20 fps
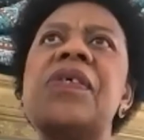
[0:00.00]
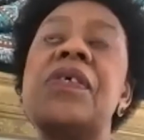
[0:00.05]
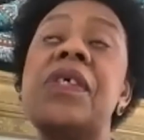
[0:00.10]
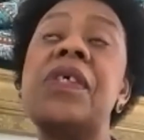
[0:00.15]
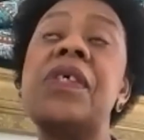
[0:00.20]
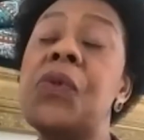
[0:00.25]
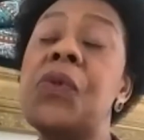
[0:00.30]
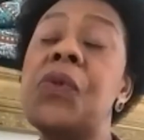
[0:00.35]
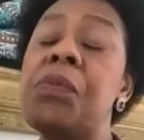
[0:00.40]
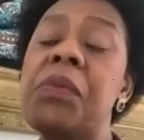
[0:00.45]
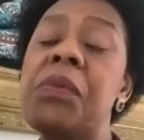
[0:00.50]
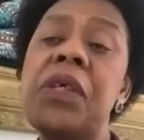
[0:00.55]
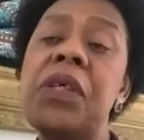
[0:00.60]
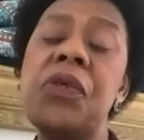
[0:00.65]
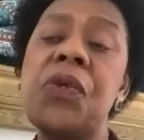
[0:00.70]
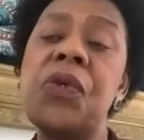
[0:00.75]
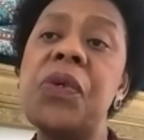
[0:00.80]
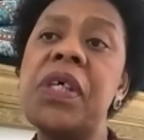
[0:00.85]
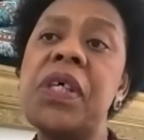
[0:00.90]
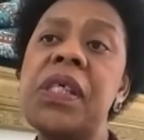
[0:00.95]
just to make
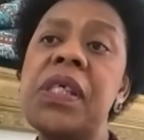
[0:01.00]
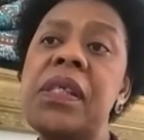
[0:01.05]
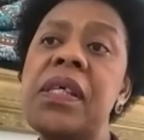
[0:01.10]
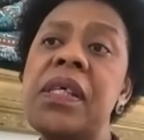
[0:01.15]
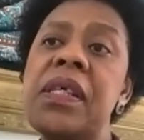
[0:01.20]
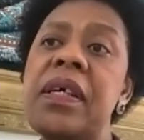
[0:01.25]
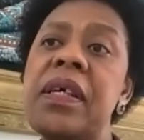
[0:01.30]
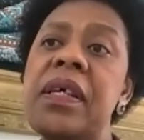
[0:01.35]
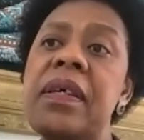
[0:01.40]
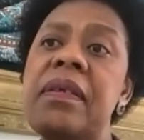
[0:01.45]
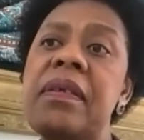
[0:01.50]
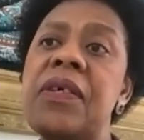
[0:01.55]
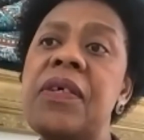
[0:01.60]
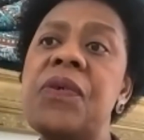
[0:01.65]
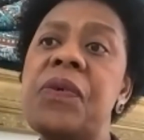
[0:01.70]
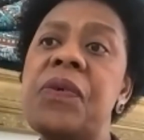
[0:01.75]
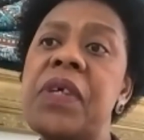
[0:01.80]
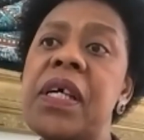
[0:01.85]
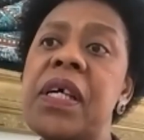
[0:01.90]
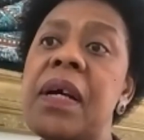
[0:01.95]
sure that
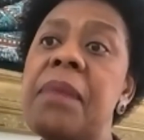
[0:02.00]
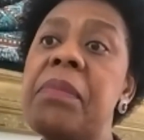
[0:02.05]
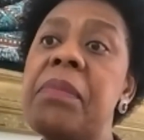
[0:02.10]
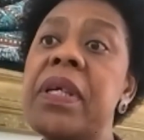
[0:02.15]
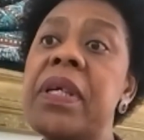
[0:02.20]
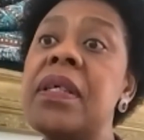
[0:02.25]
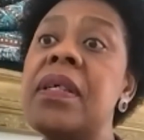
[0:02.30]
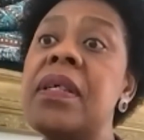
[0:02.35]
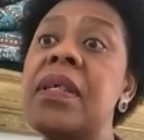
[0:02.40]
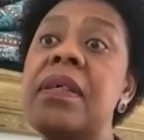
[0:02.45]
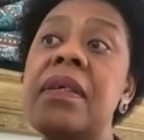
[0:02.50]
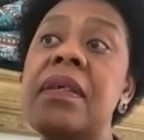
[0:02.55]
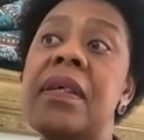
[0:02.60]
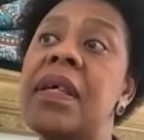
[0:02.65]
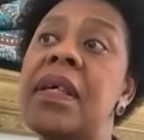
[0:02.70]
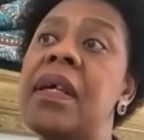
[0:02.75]
the company